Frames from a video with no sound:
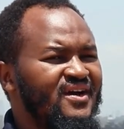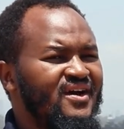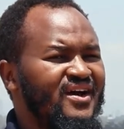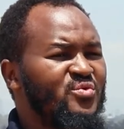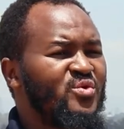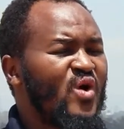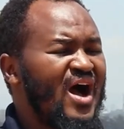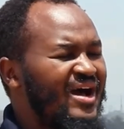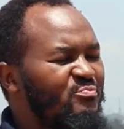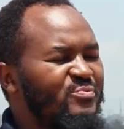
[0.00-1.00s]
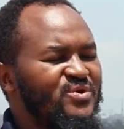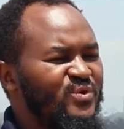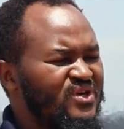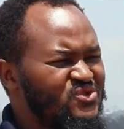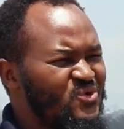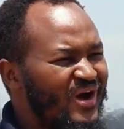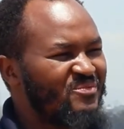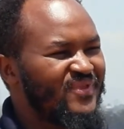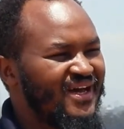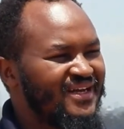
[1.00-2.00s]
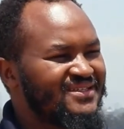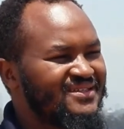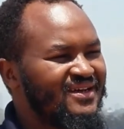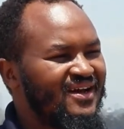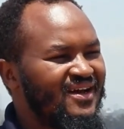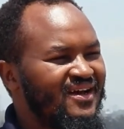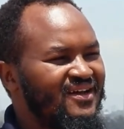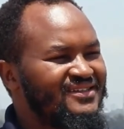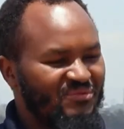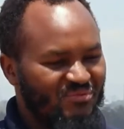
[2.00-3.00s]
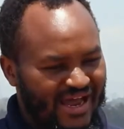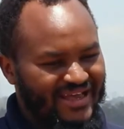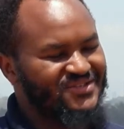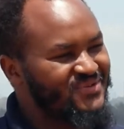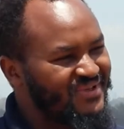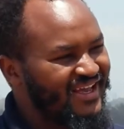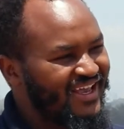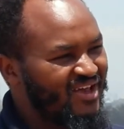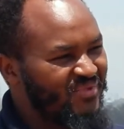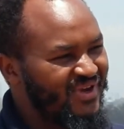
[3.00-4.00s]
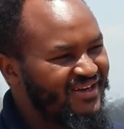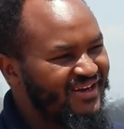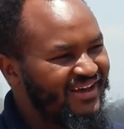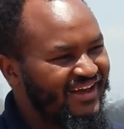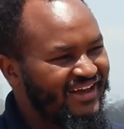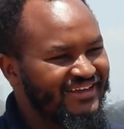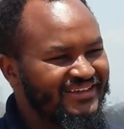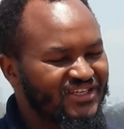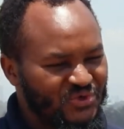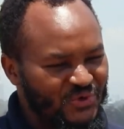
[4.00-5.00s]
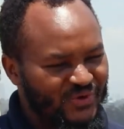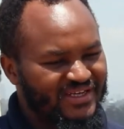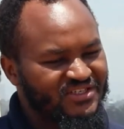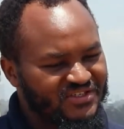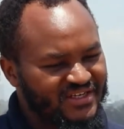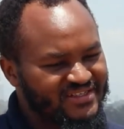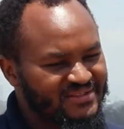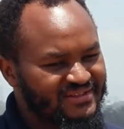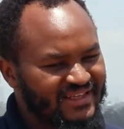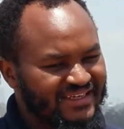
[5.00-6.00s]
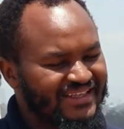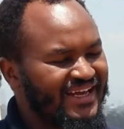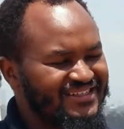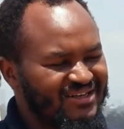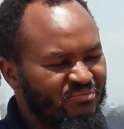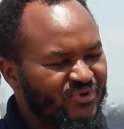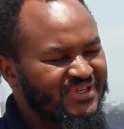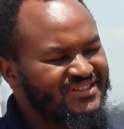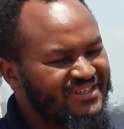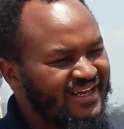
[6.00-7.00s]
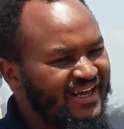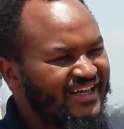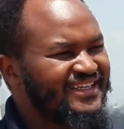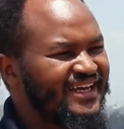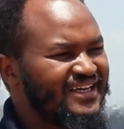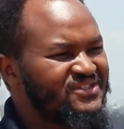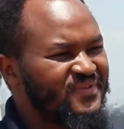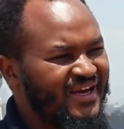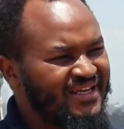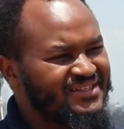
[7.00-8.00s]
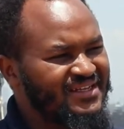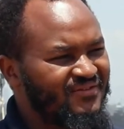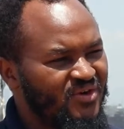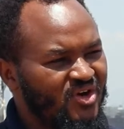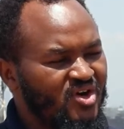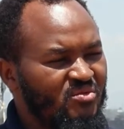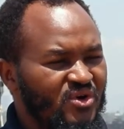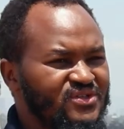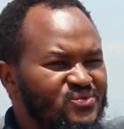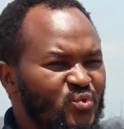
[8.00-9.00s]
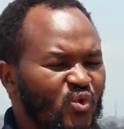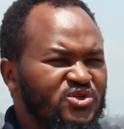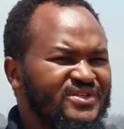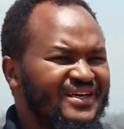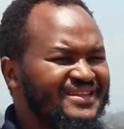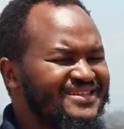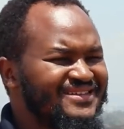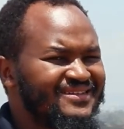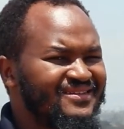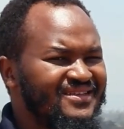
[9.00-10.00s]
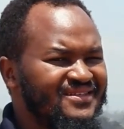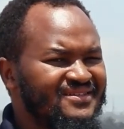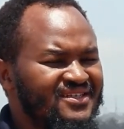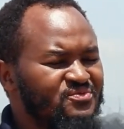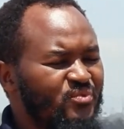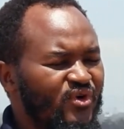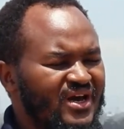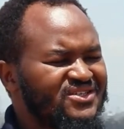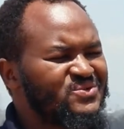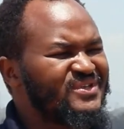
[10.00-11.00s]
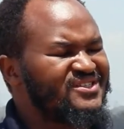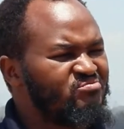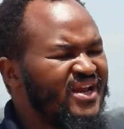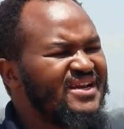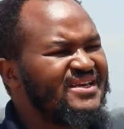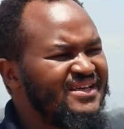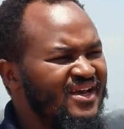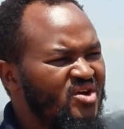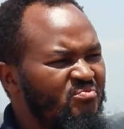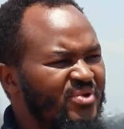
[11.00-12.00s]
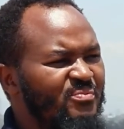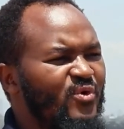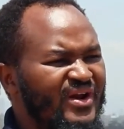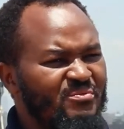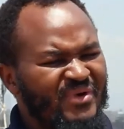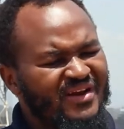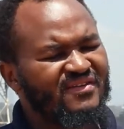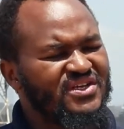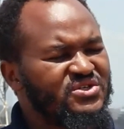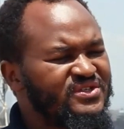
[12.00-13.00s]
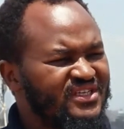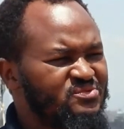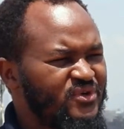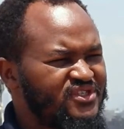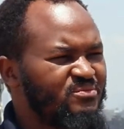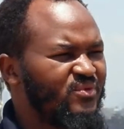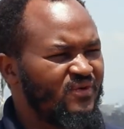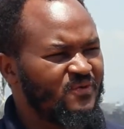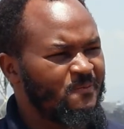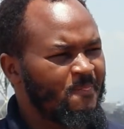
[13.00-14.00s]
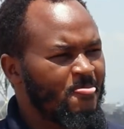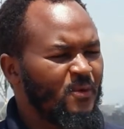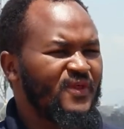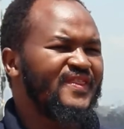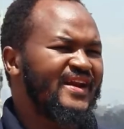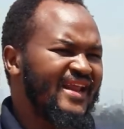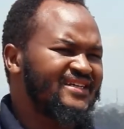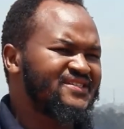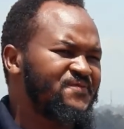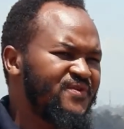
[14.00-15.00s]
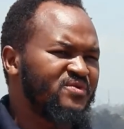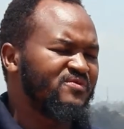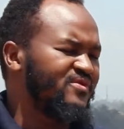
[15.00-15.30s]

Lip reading: And we were happy. We were so happy that some guys came in and showed interest that they can support us and take us to the next level, because we want to take this product to as many people and many regions as possible within the next few